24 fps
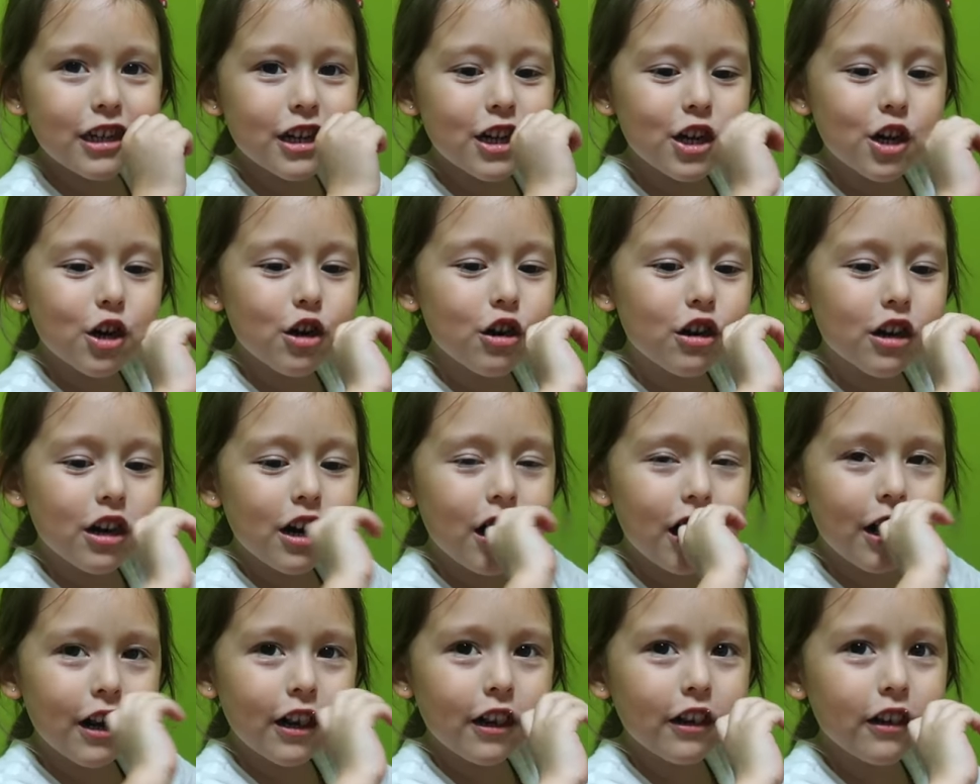With your mouth
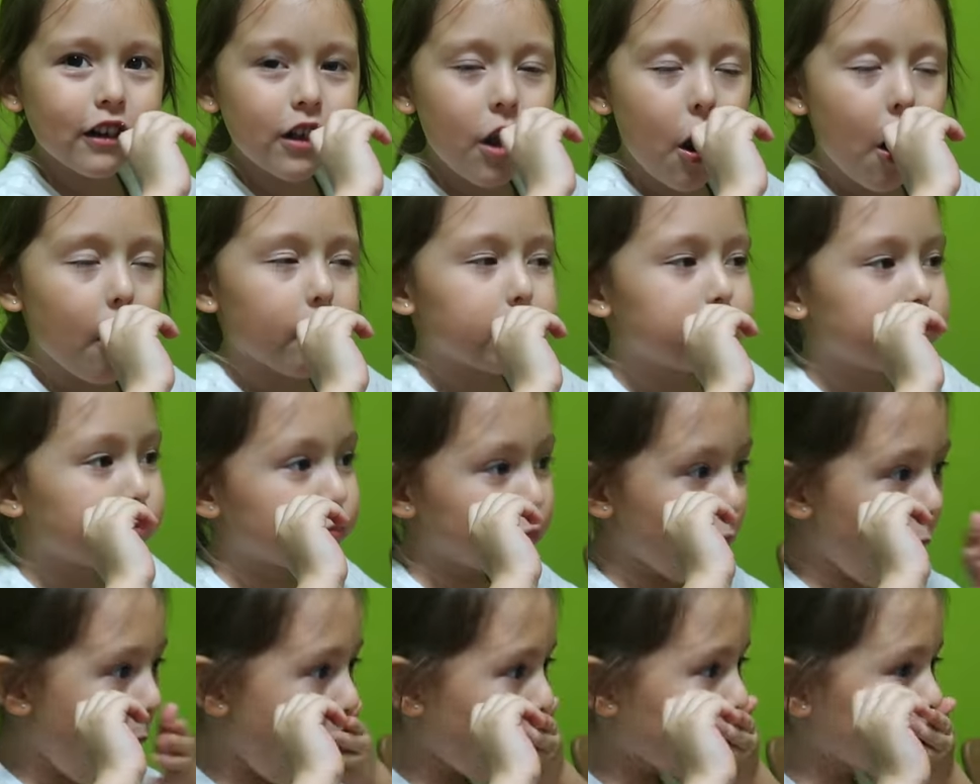full.
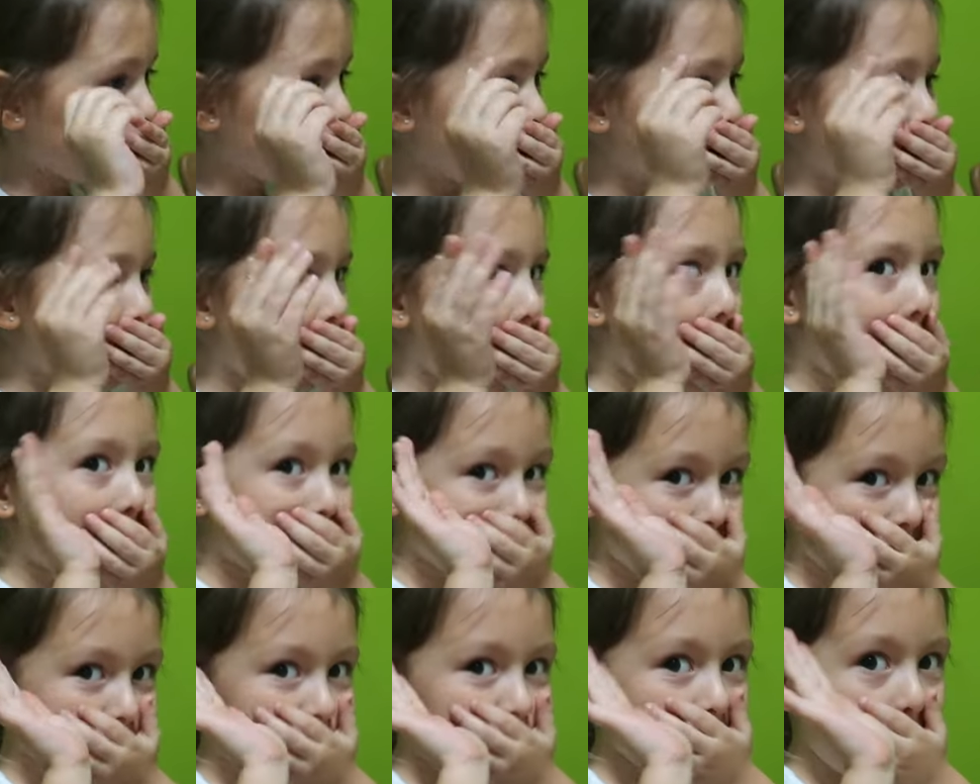
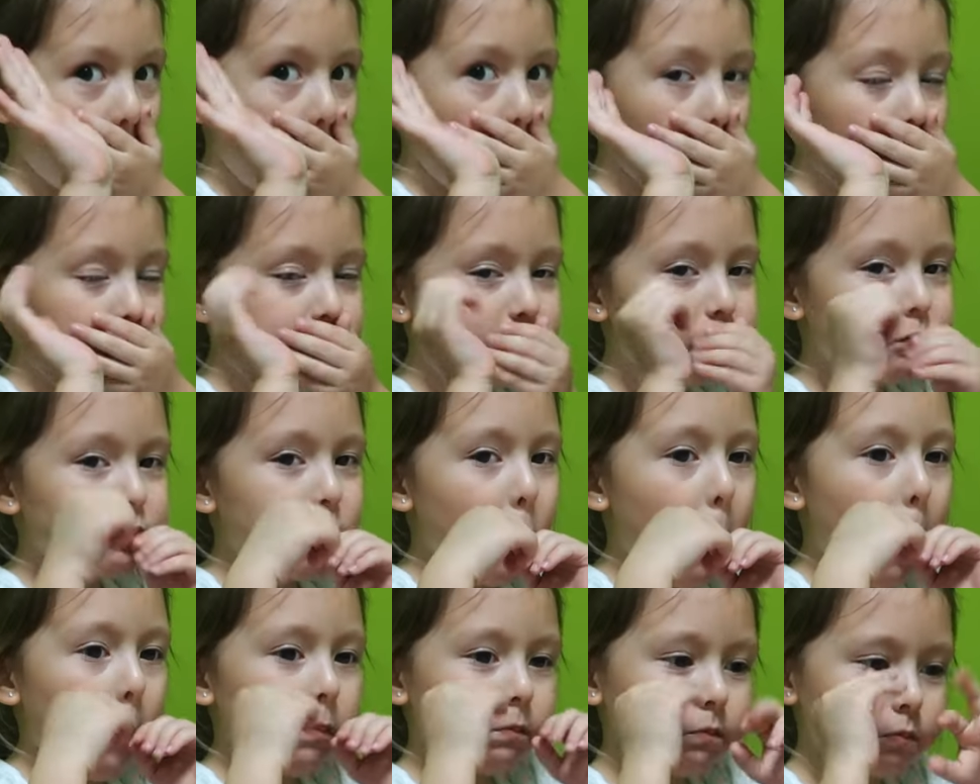Okay.
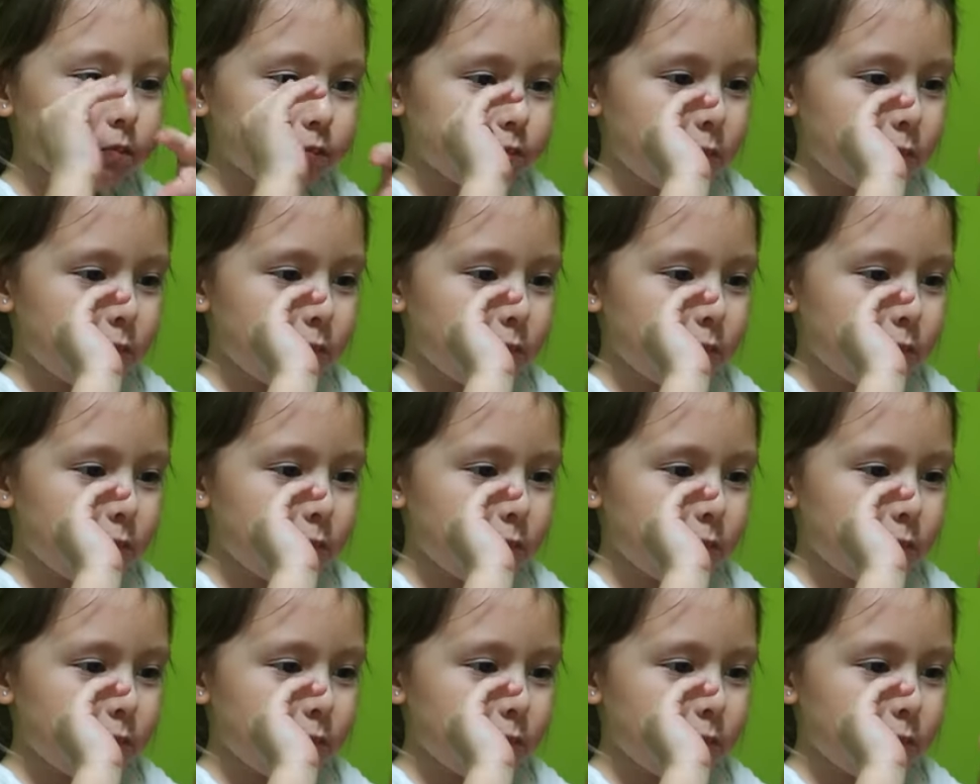Yeah.